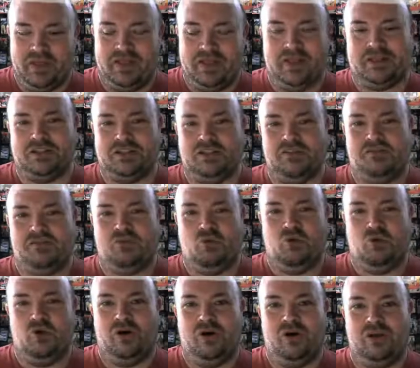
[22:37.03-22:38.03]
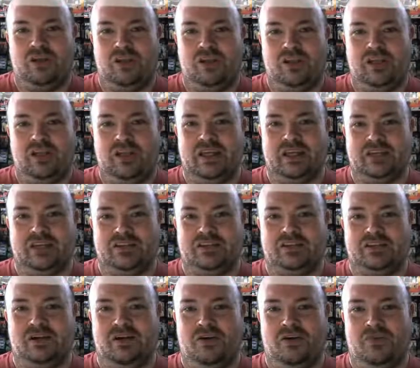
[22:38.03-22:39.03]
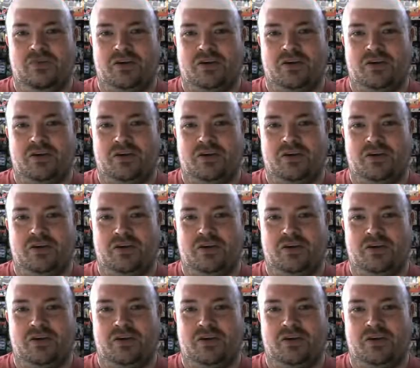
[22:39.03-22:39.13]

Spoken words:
That's it for the latest